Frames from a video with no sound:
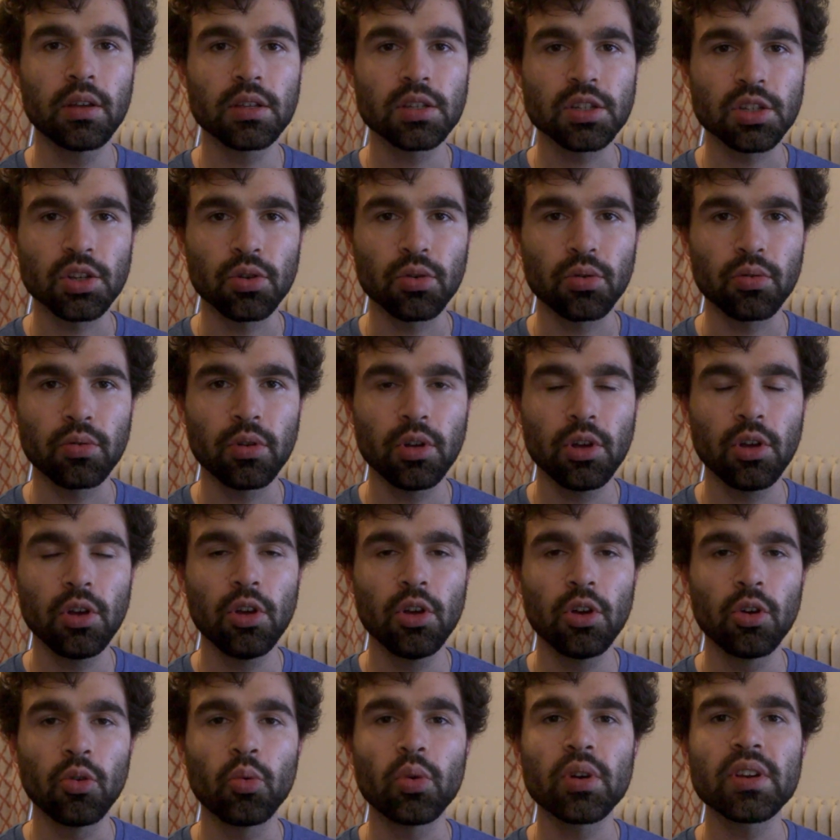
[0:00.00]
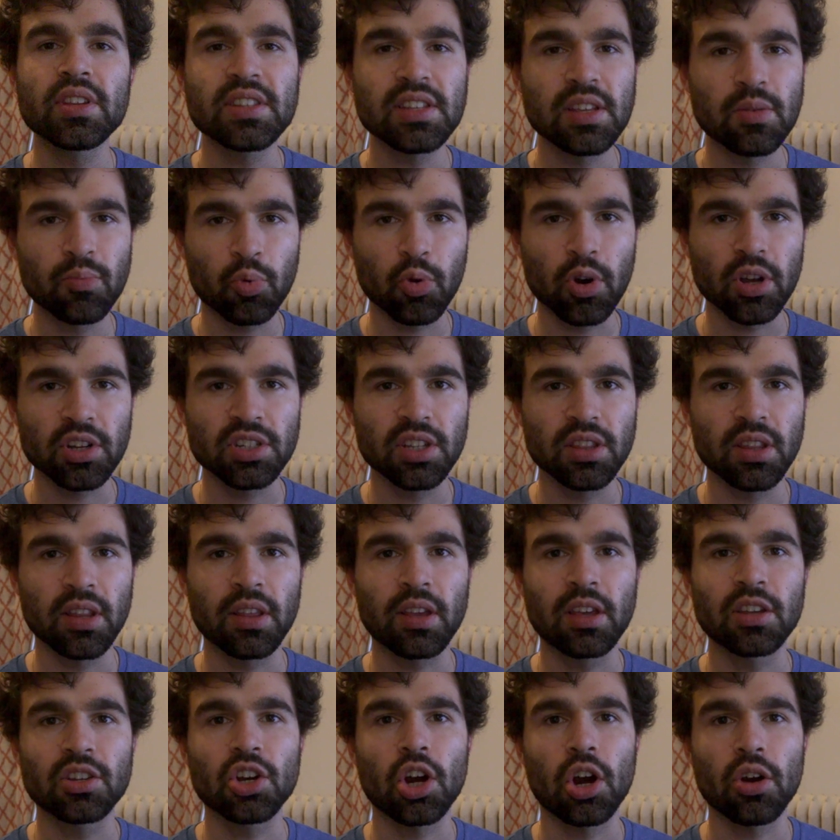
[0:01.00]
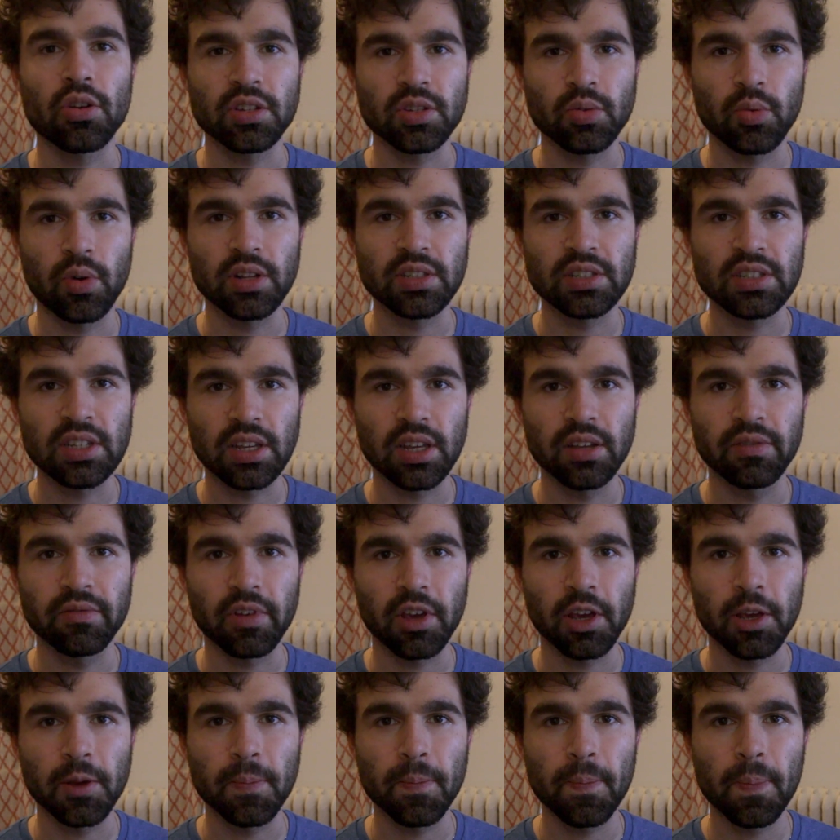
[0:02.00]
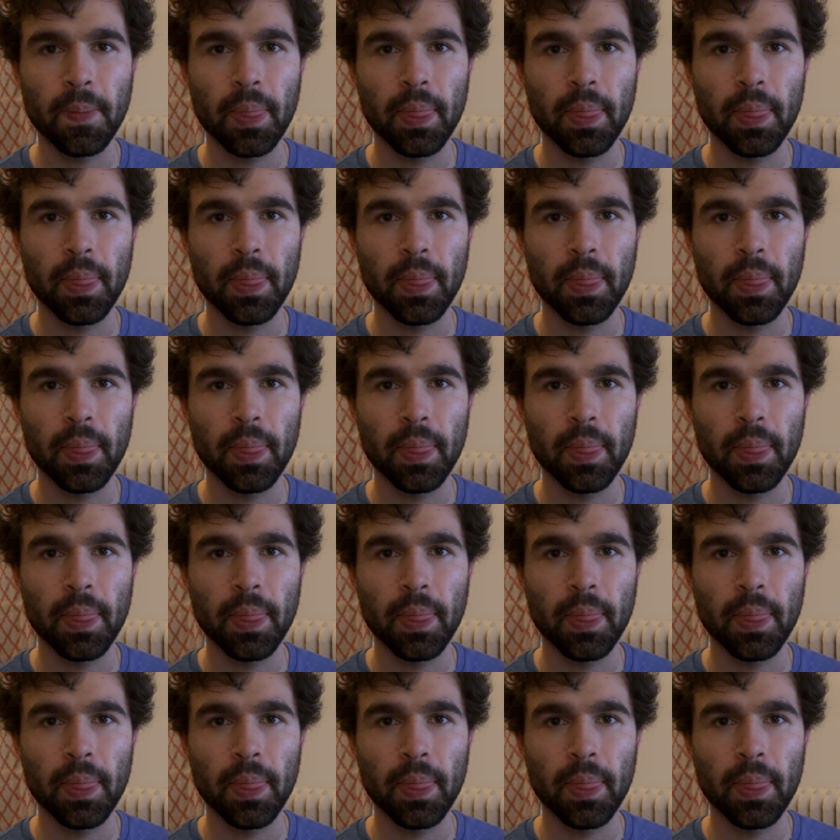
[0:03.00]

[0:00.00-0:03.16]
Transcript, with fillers: So what is the impression that the guitarist wants to convey?